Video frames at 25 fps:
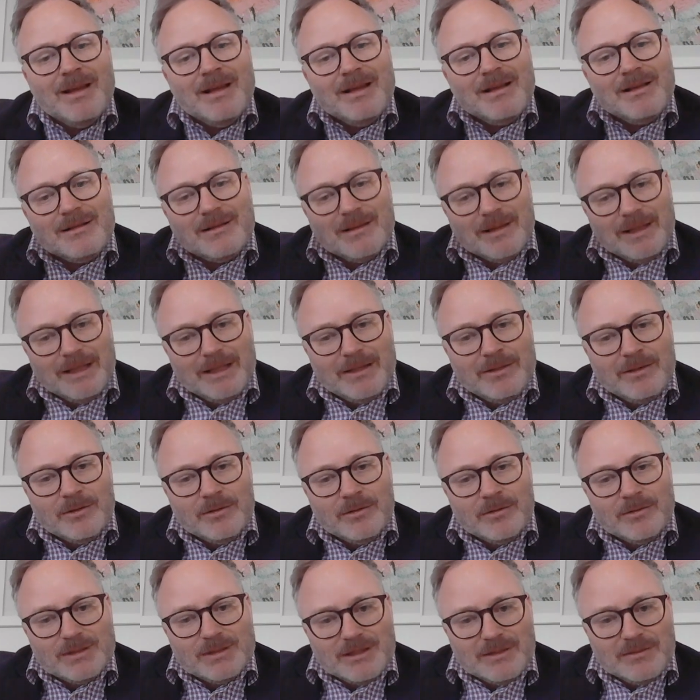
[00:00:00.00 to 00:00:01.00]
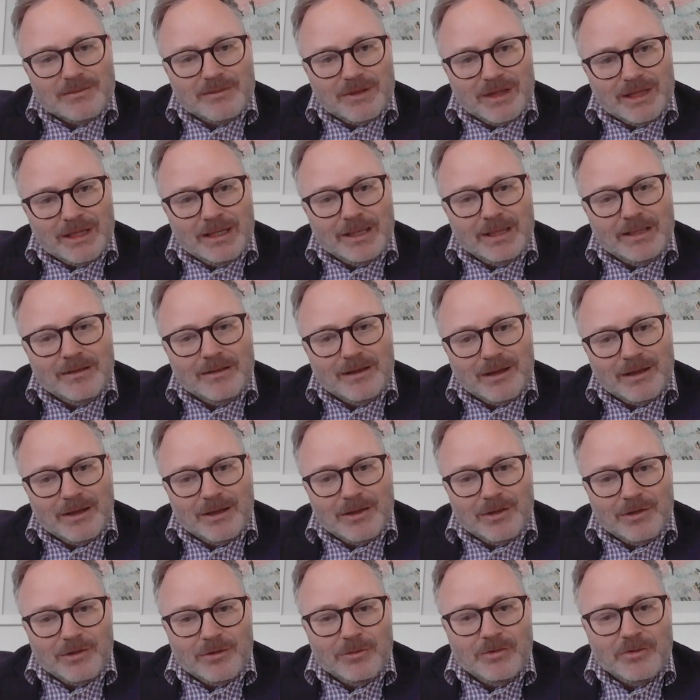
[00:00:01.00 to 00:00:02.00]
clinical, severe,
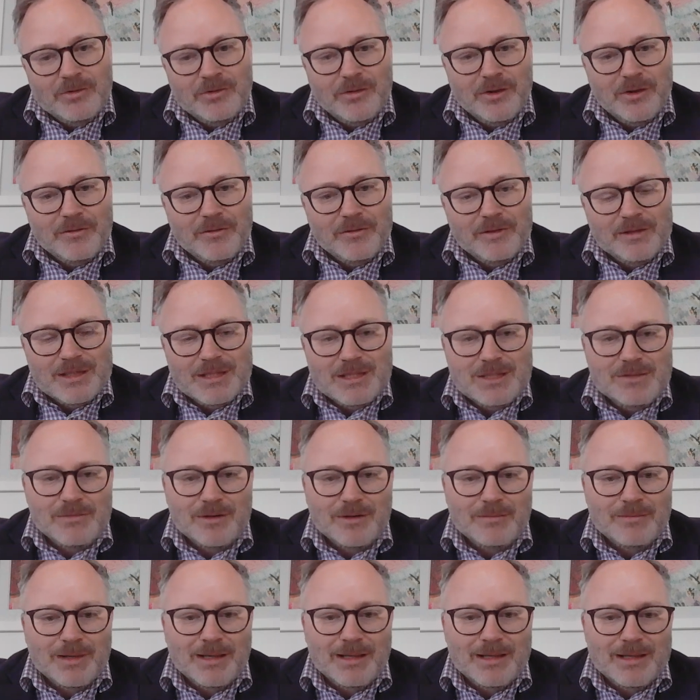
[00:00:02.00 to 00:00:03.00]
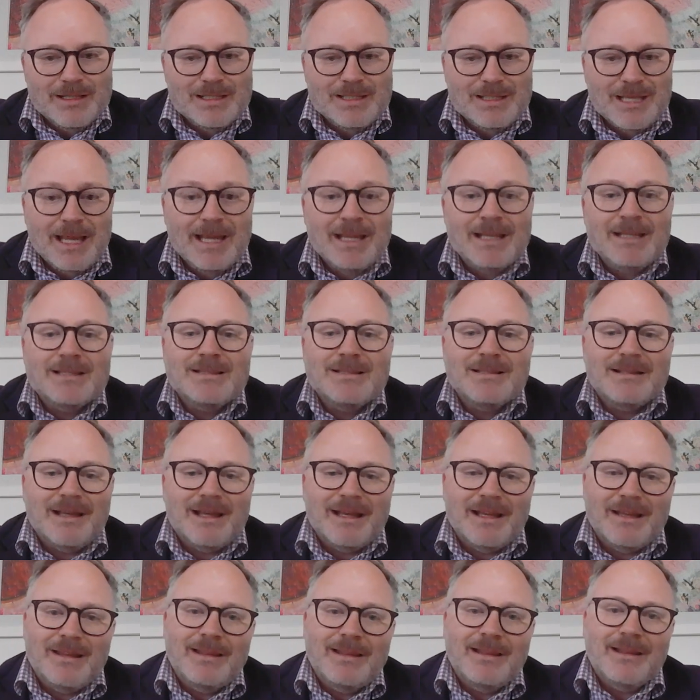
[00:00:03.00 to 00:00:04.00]
acute services run by the states
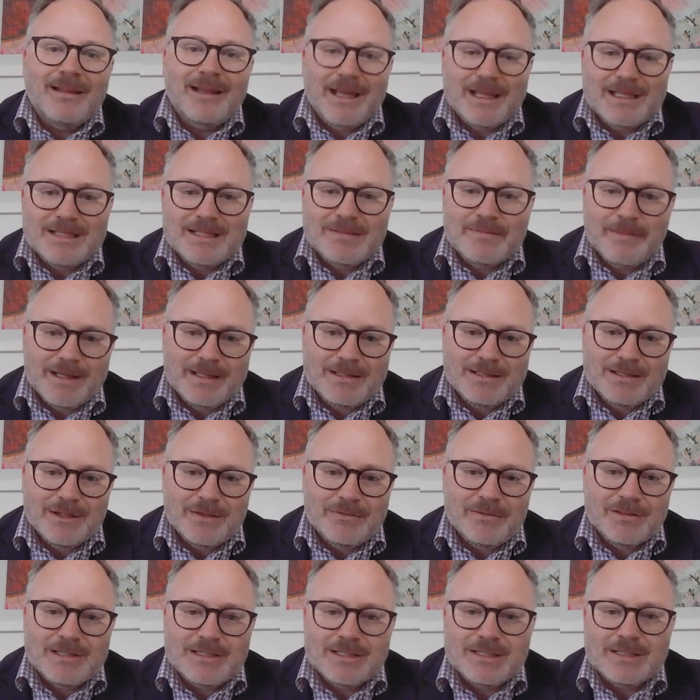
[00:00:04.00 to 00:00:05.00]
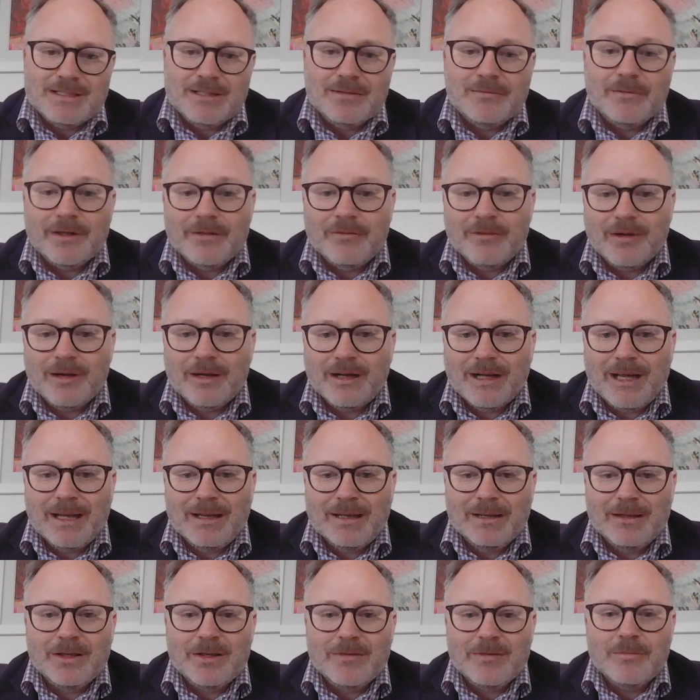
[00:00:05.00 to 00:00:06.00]
and the Headspace services that we run
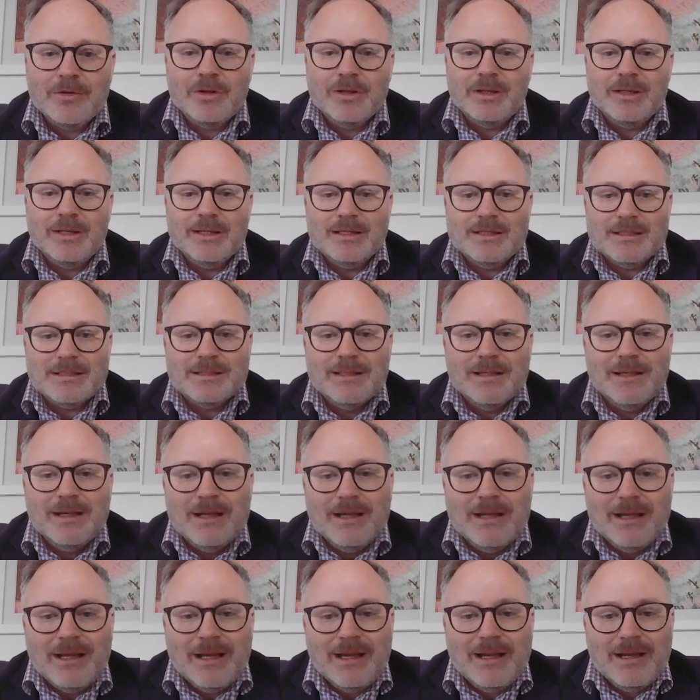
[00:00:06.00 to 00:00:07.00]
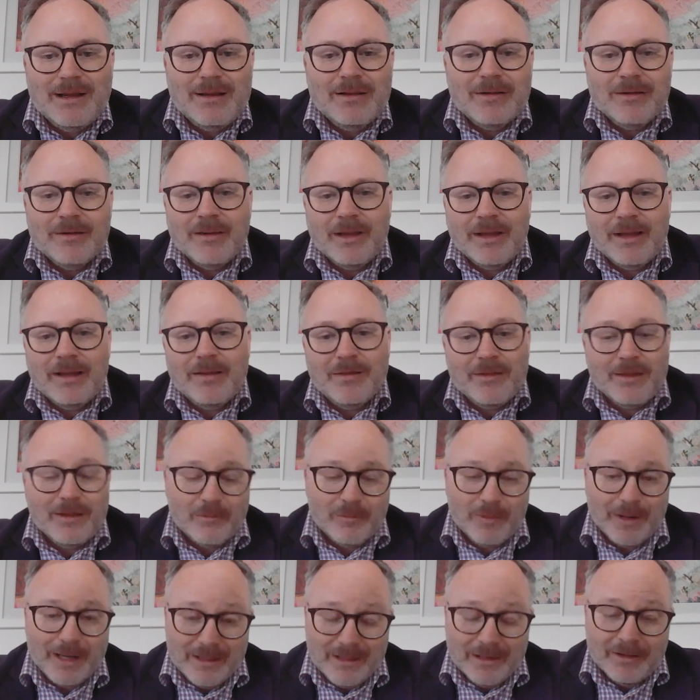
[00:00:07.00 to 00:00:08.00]
out in communities that
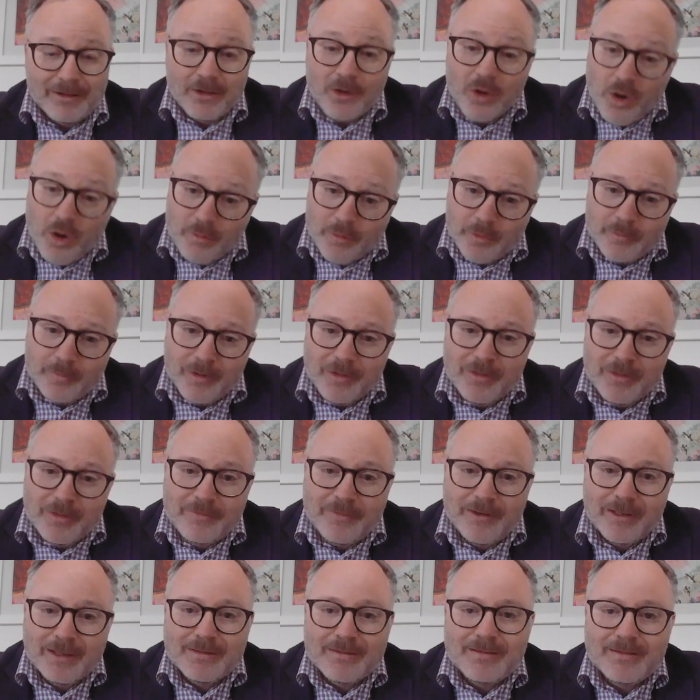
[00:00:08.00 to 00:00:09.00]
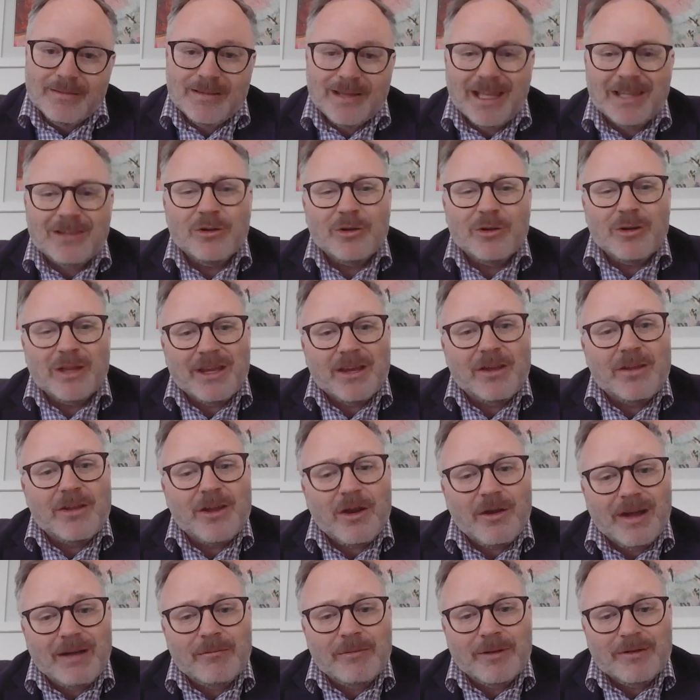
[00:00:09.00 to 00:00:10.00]
the Commonwealth funds, and looking
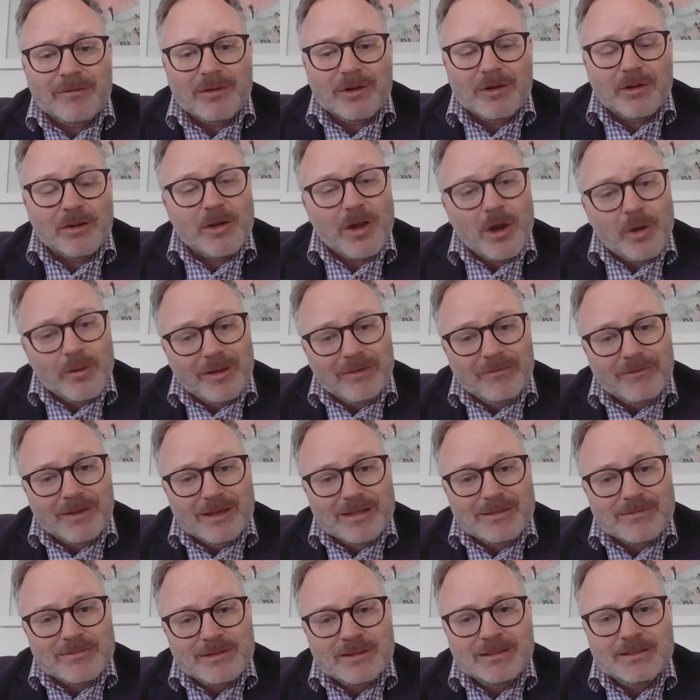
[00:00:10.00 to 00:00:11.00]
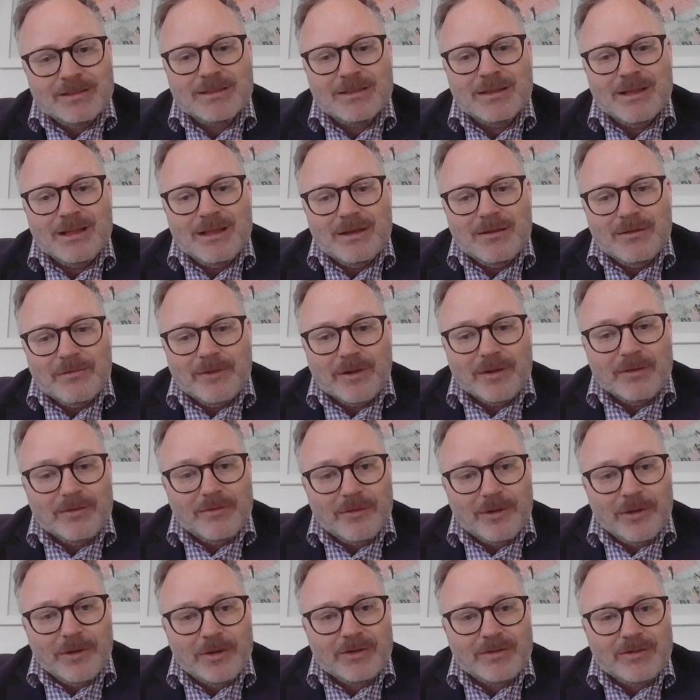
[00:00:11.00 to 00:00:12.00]
at and we've got co-investment for the
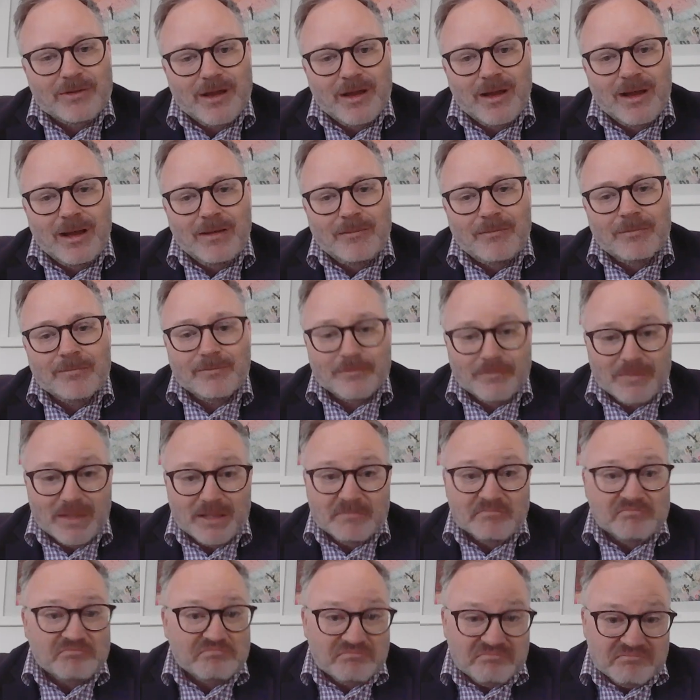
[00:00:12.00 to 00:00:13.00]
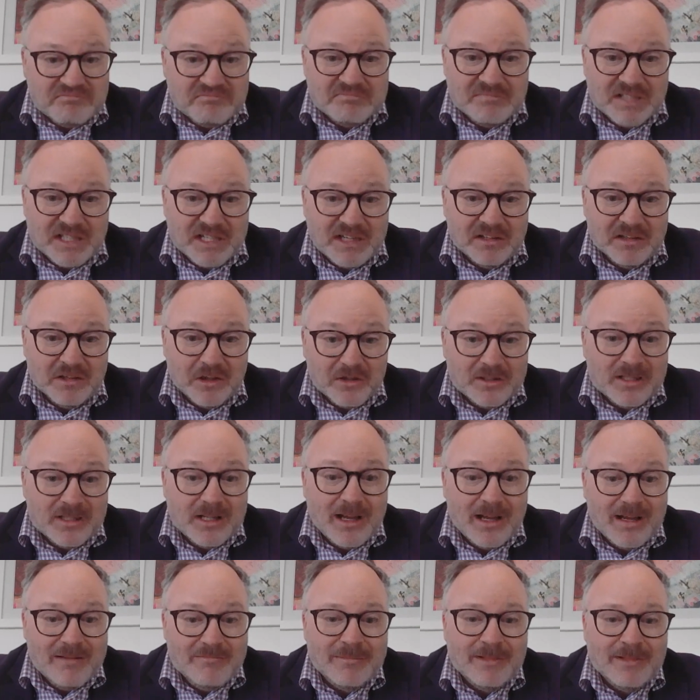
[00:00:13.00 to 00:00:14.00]
first time in a long
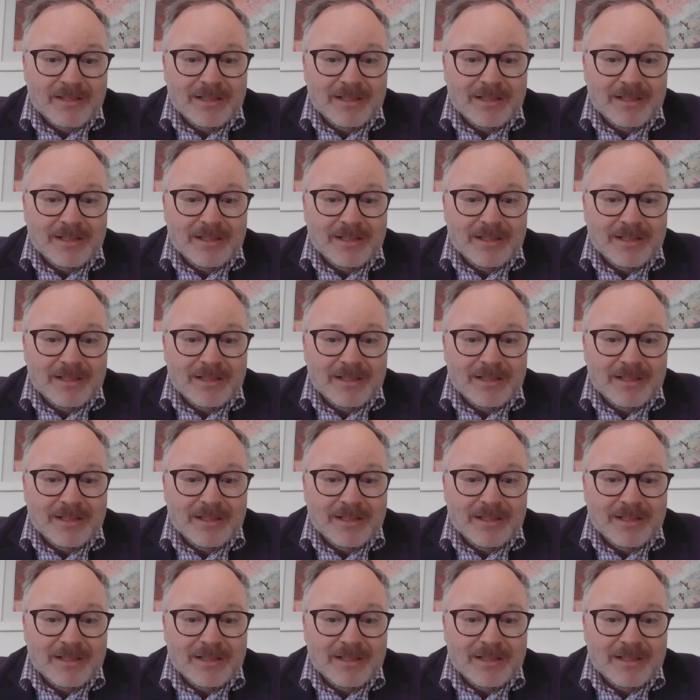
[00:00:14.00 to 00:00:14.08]
time,